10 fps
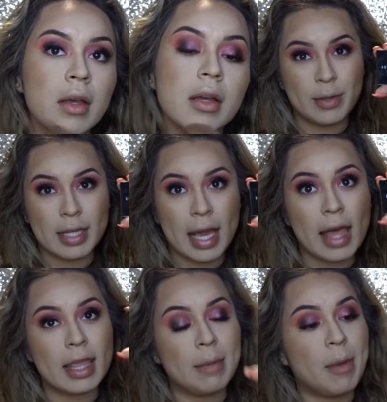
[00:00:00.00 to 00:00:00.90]
Using
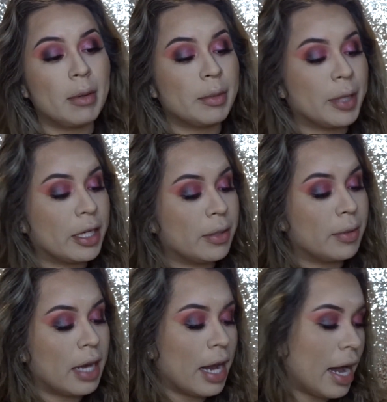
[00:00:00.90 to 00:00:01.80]
the Bobbi
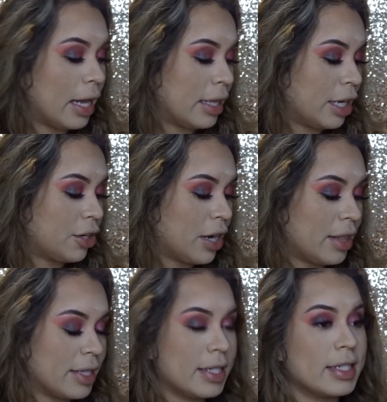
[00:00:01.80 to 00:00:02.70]
Brown highlighter,
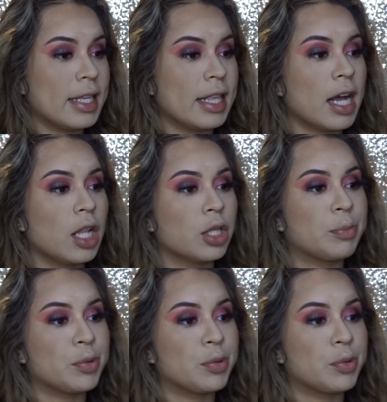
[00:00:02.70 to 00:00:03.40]
and this is in the color